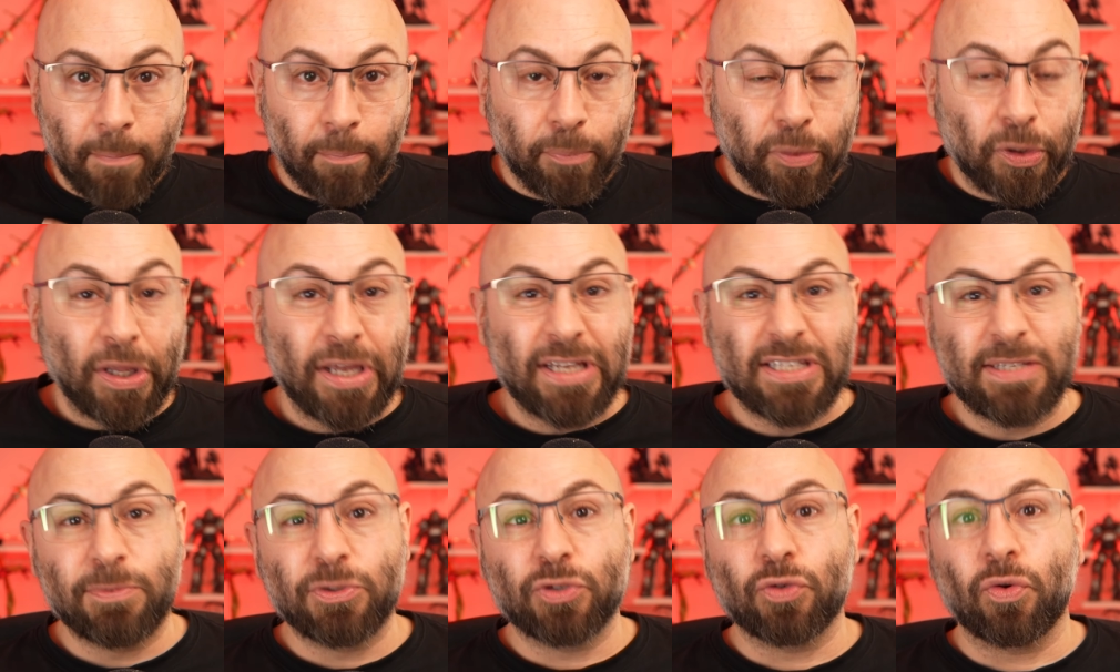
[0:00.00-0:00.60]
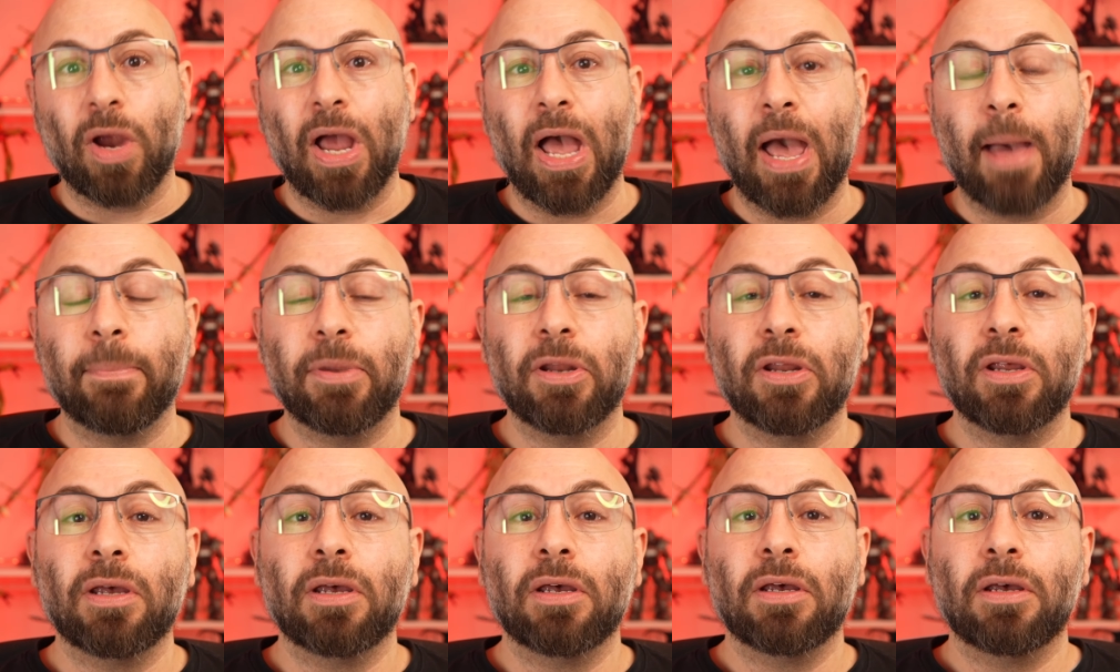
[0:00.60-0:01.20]
please subscribe,
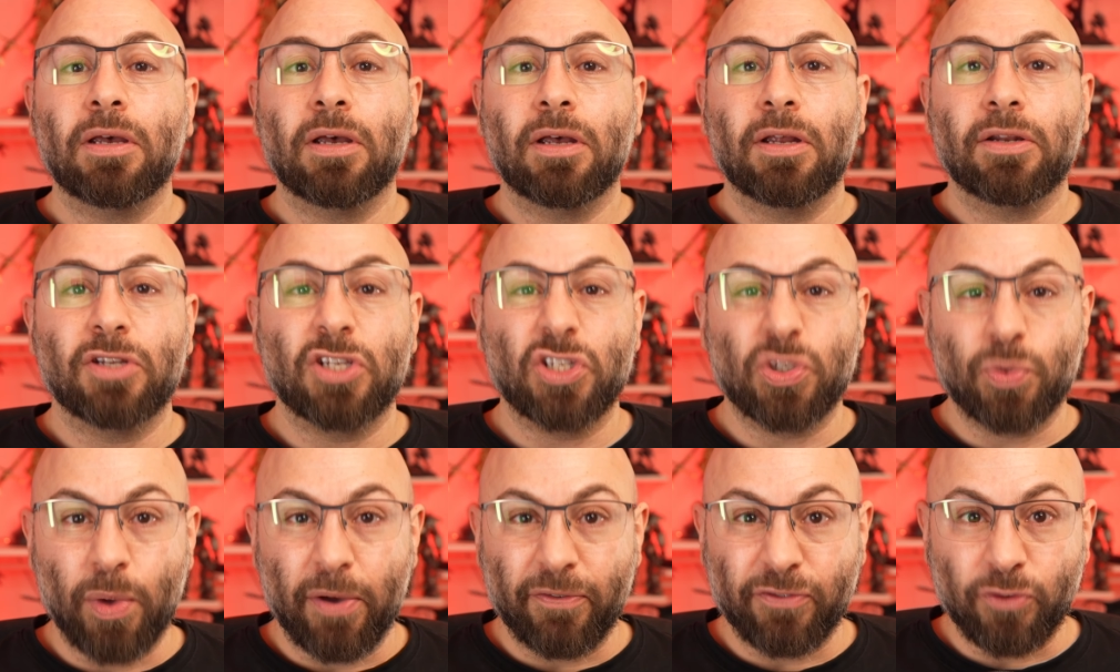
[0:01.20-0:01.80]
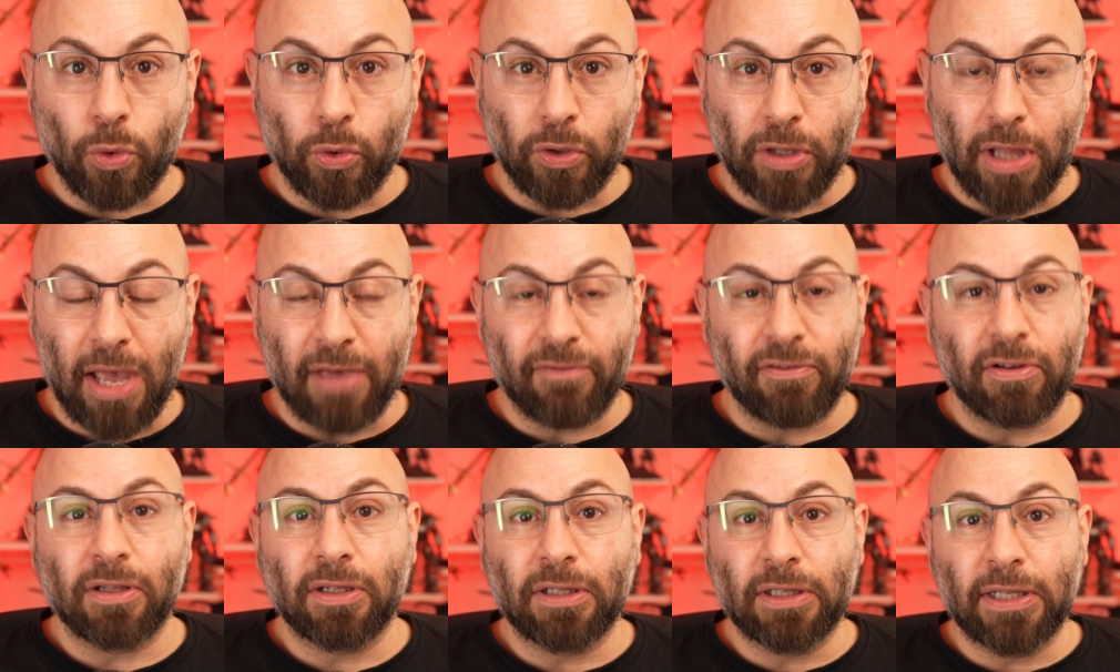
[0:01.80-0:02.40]
Swiftor
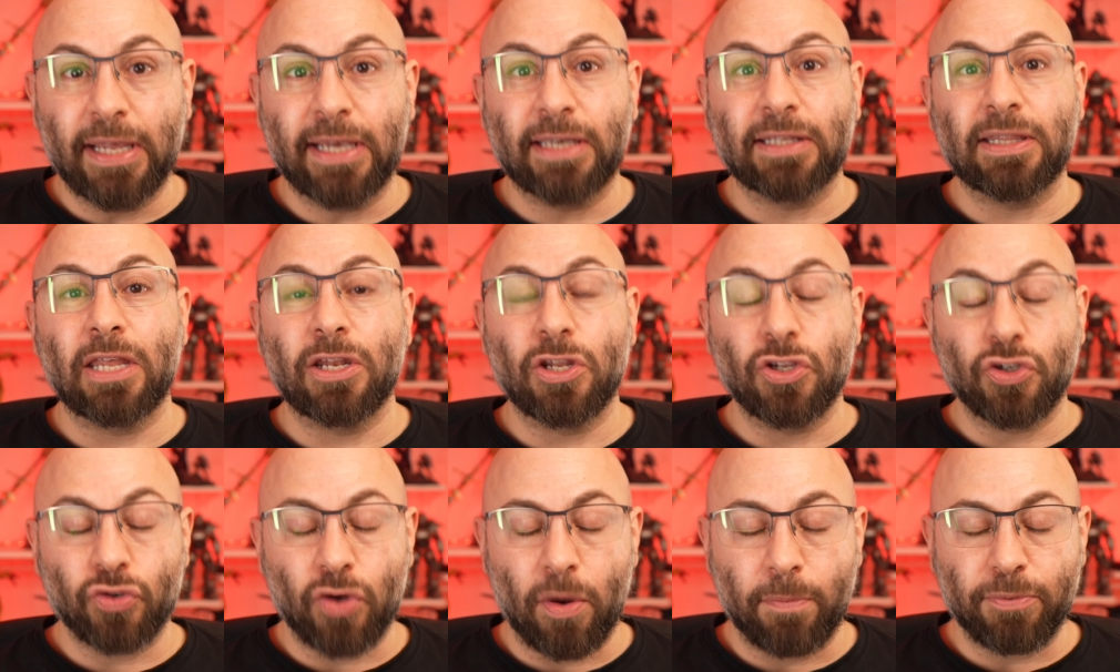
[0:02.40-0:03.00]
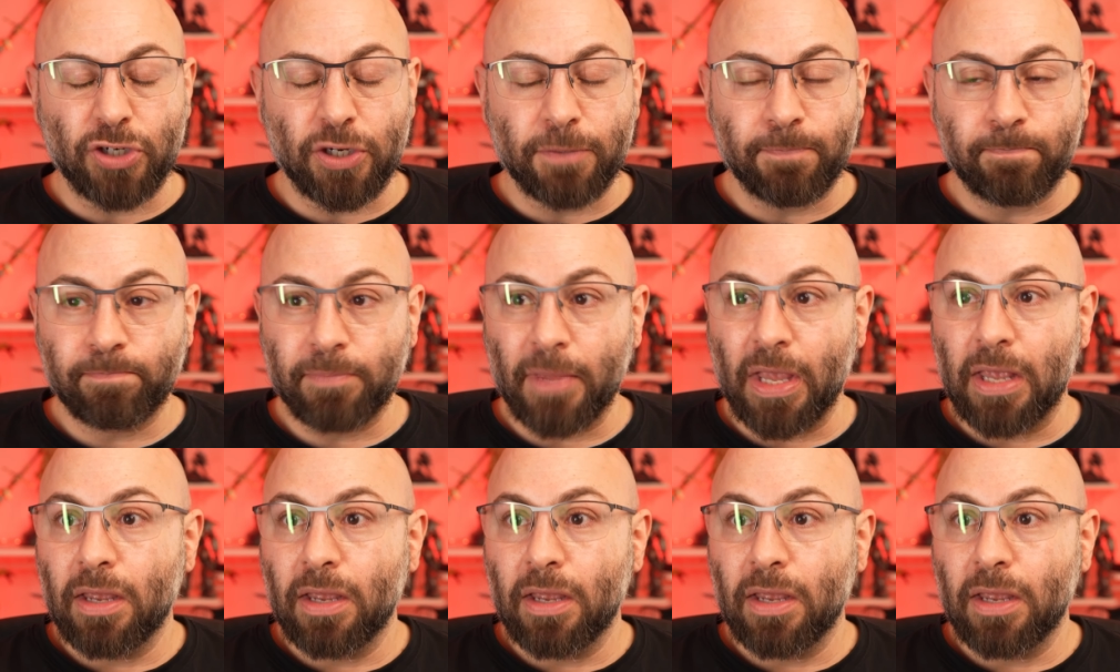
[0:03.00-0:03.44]
Live. Link in the description.